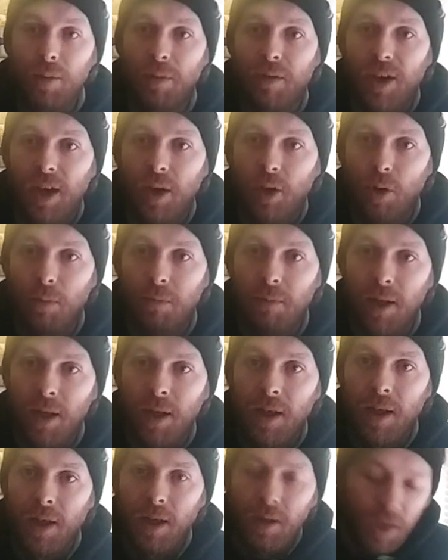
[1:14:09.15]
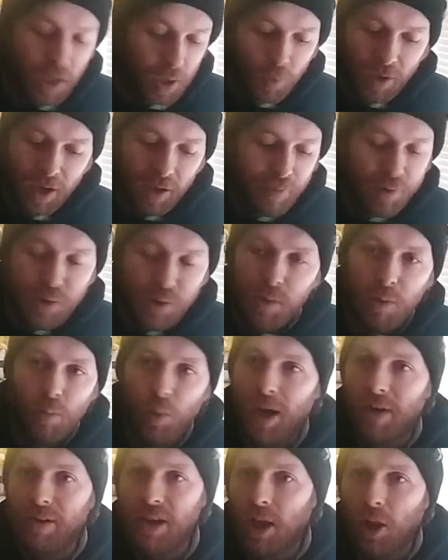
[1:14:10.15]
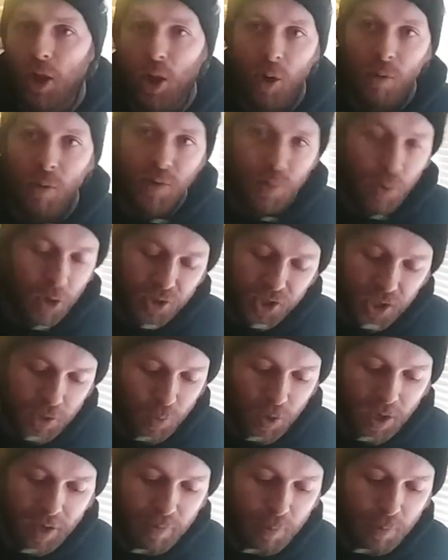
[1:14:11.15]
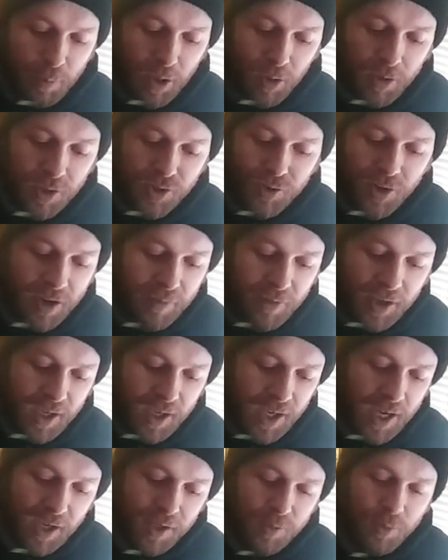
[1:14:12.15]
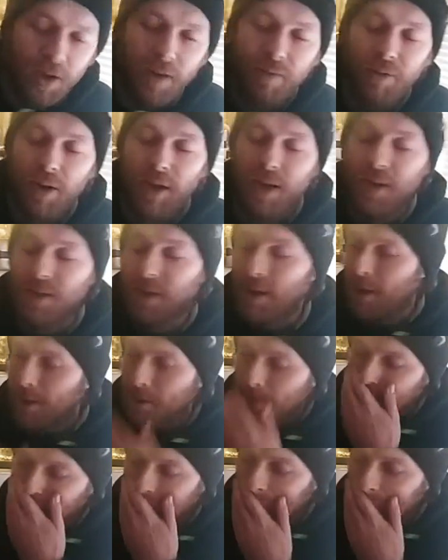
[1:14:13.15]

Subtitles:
So that doesn't wash with me. He could get rid of it if he wanted to cut a lot of it out of his life. Like I say, I've worked